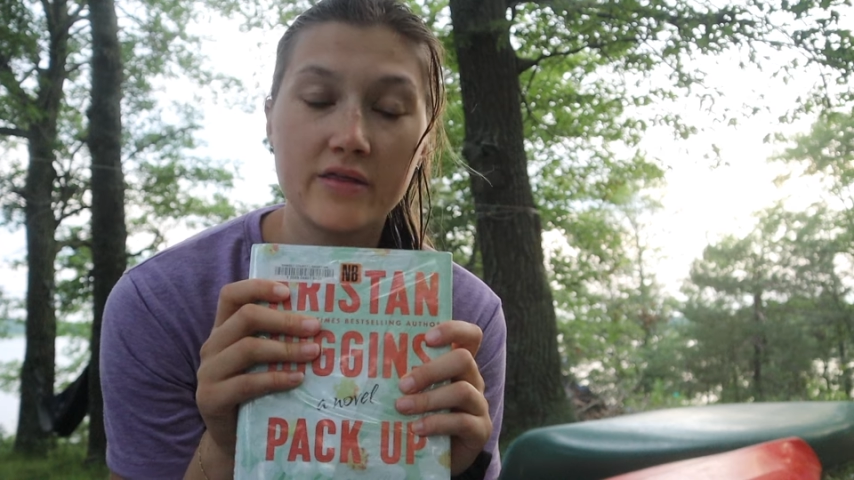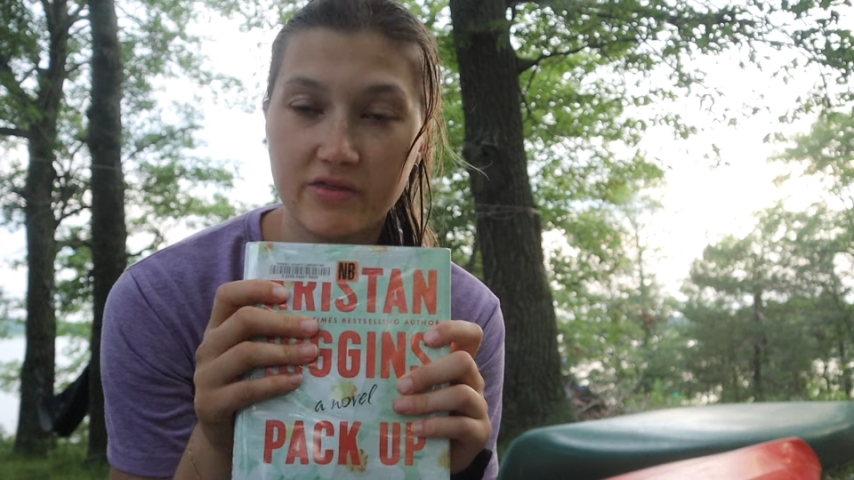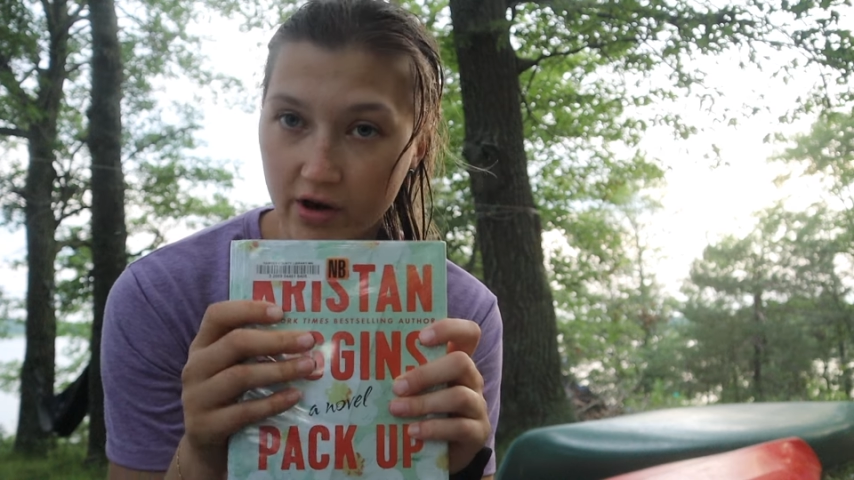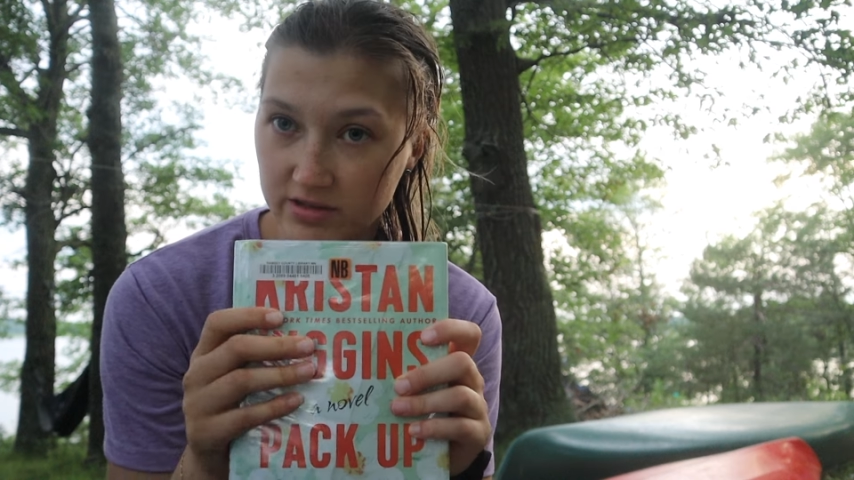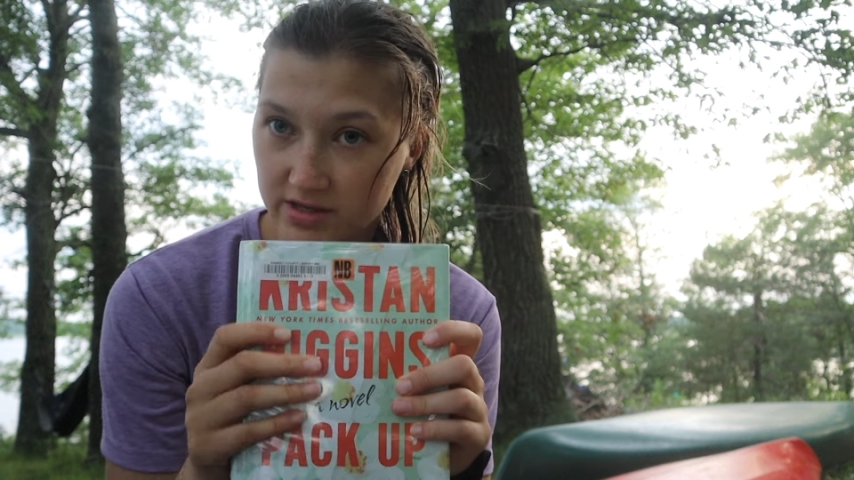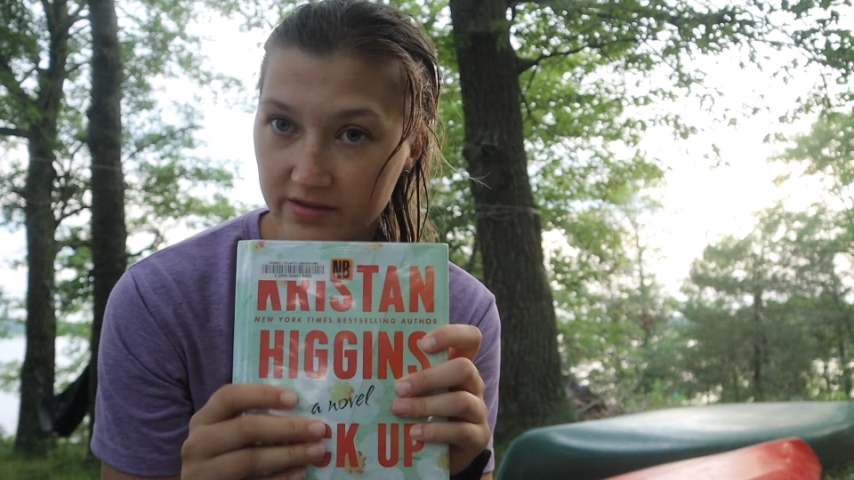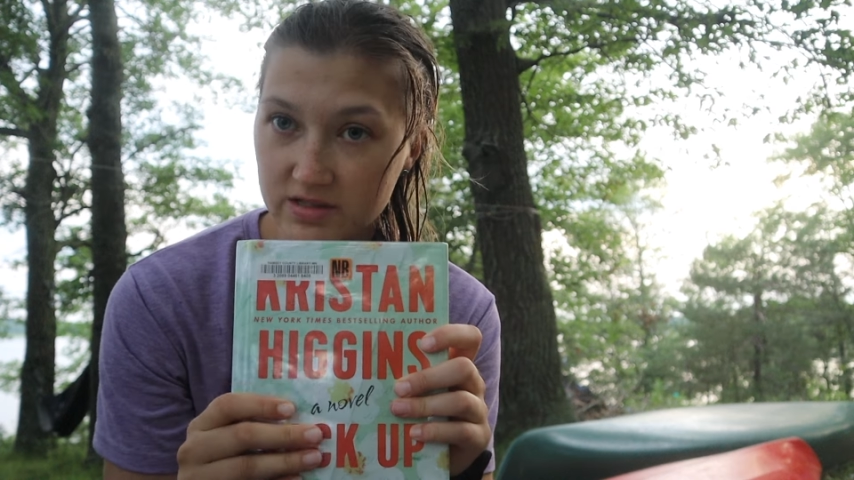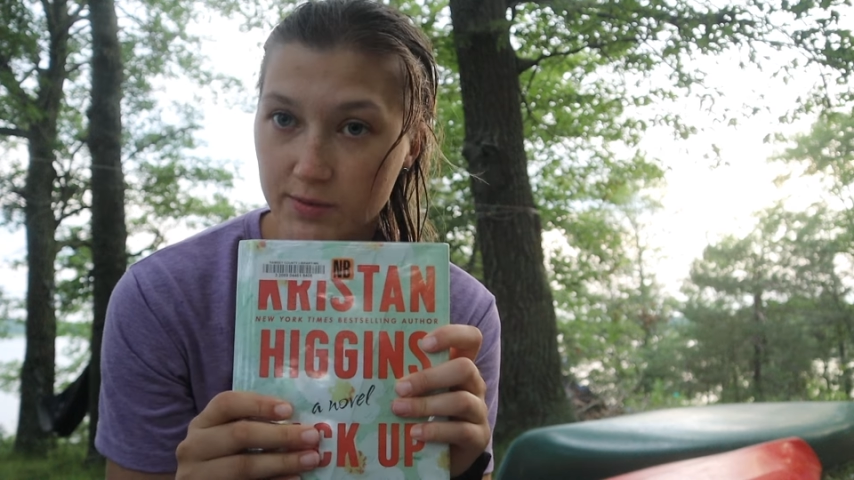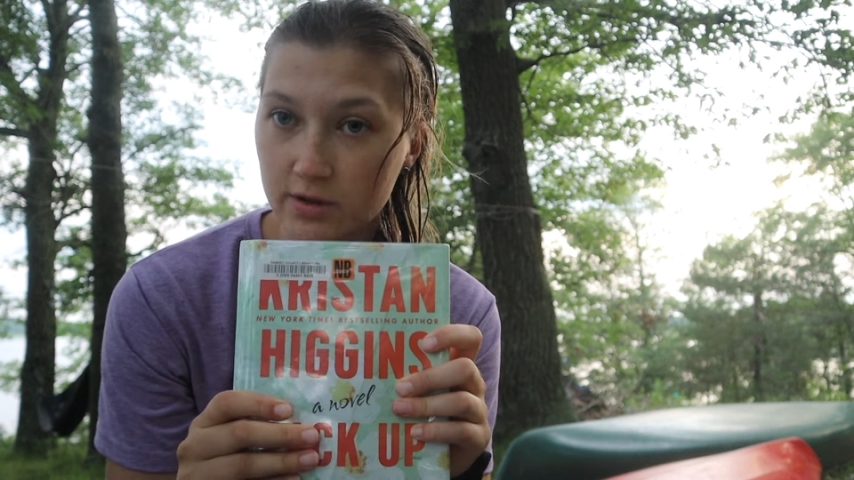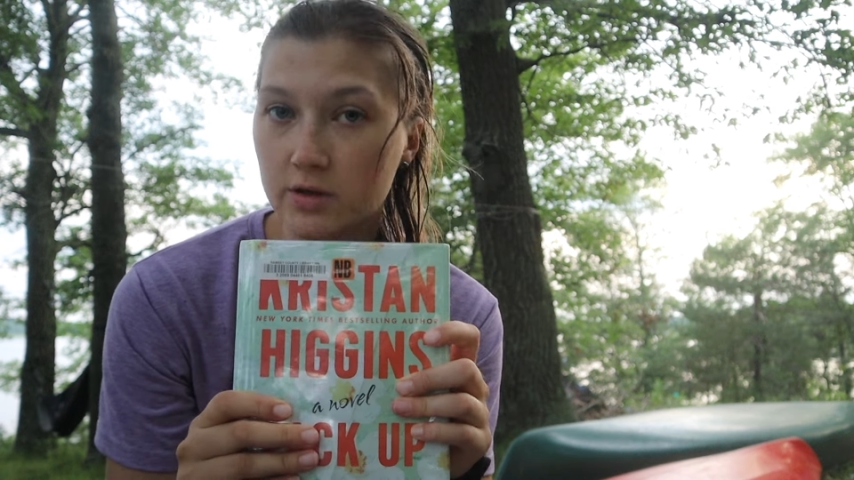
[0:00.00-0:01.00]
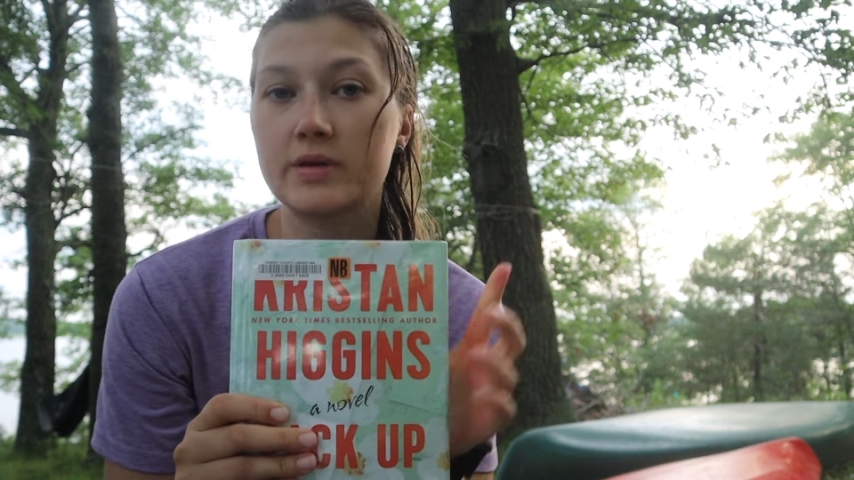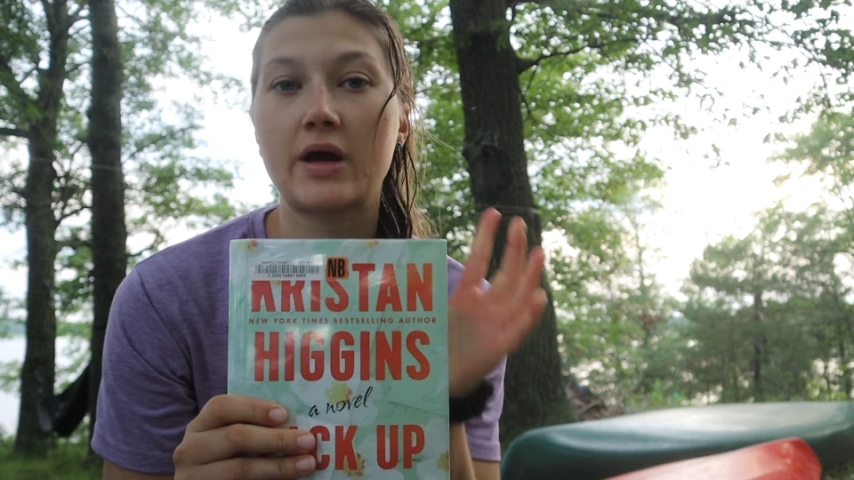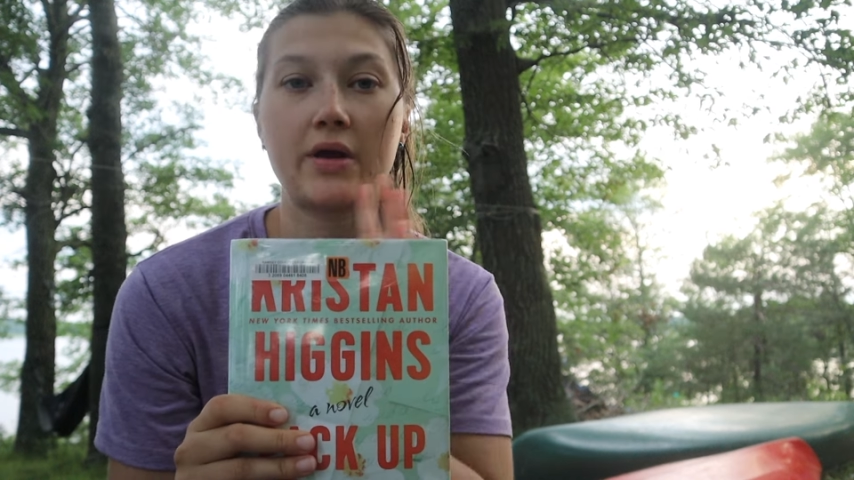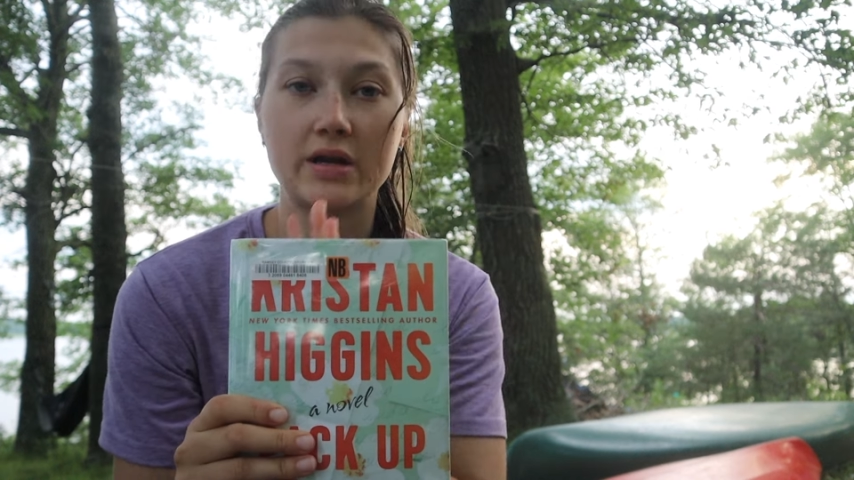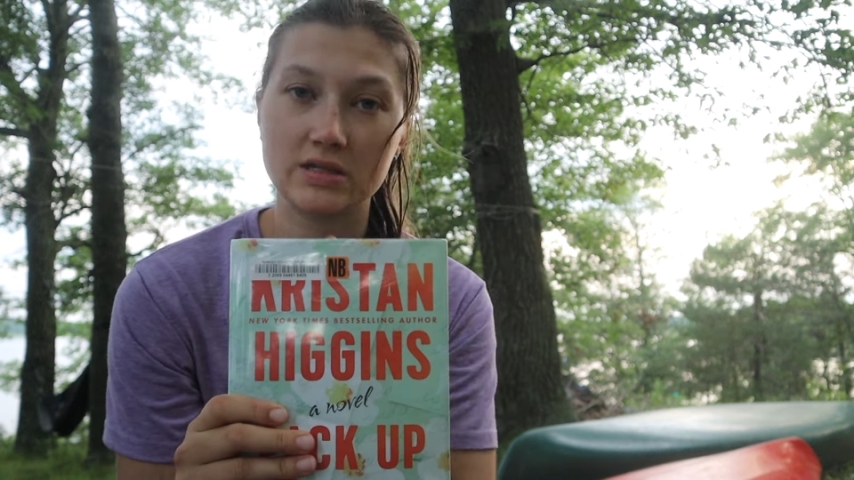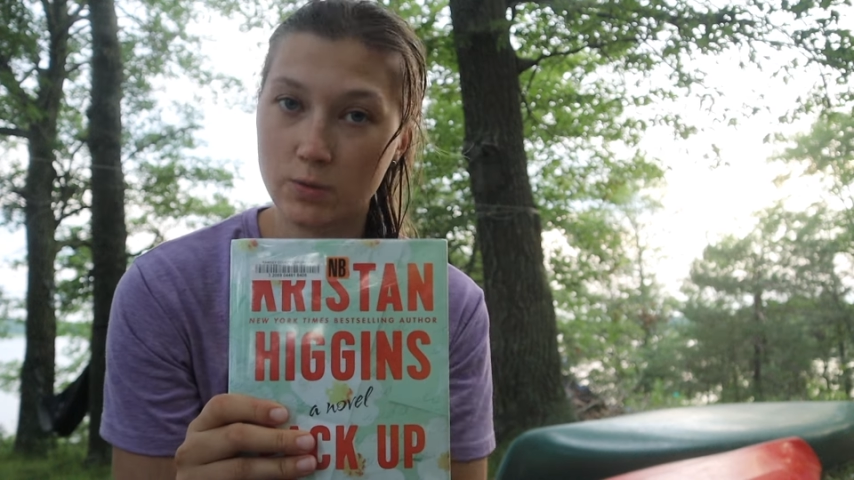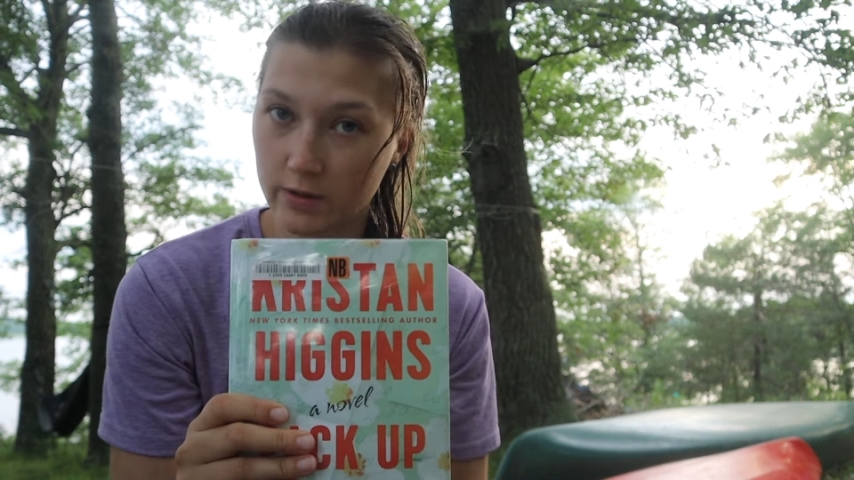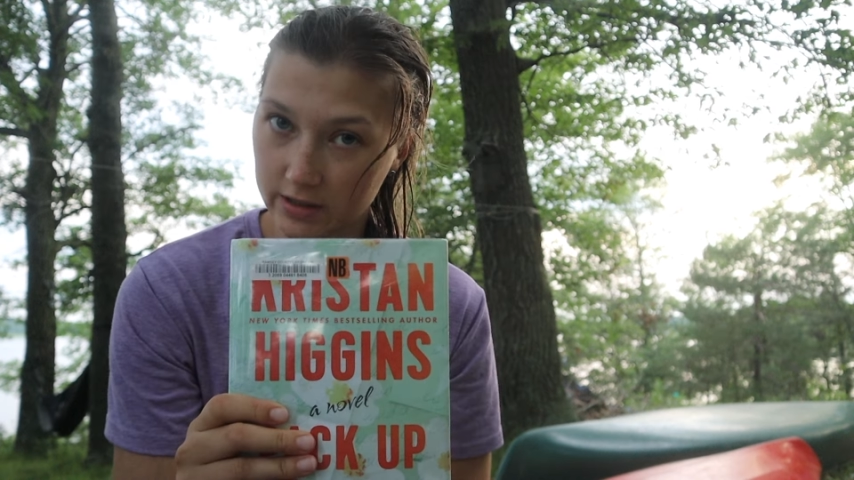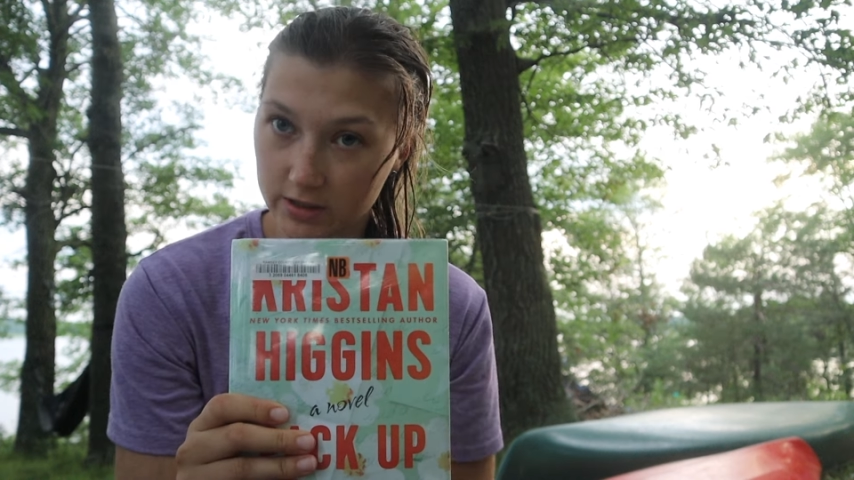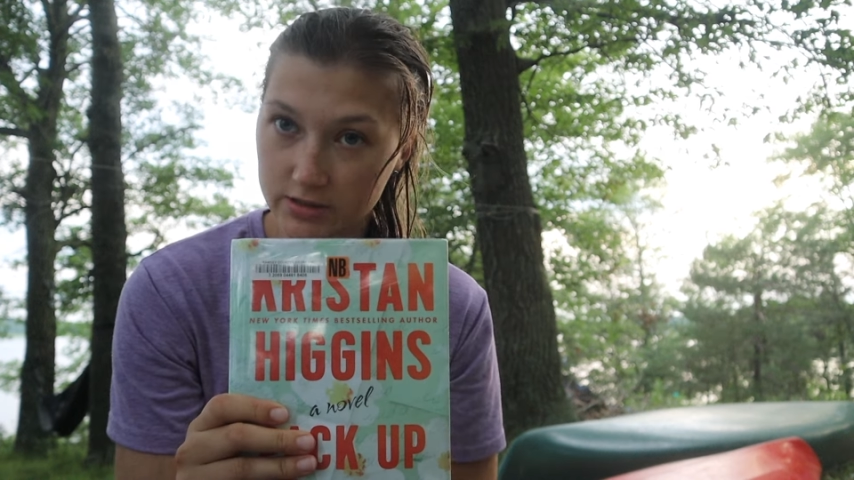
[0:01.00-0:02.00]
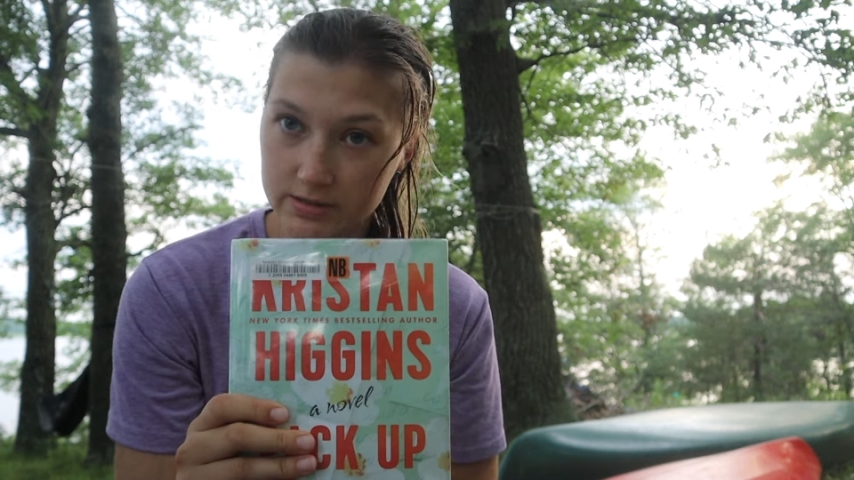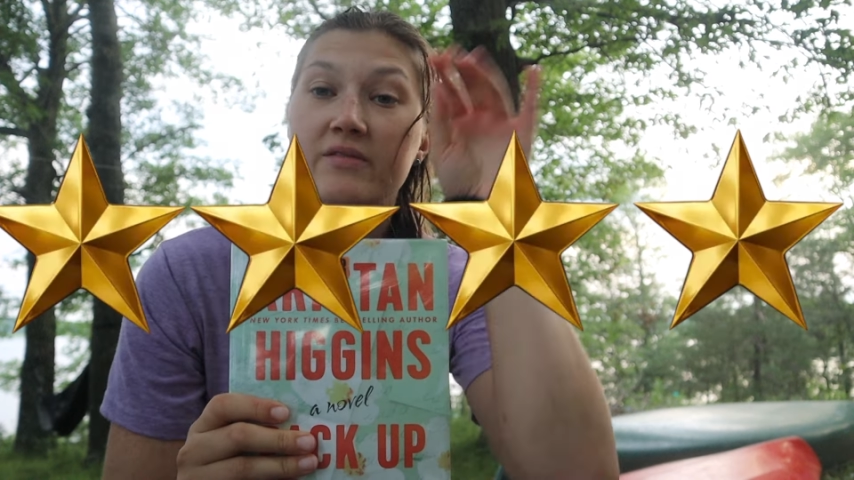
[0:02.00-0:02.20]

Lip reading: thoughts on this book without any spoilers.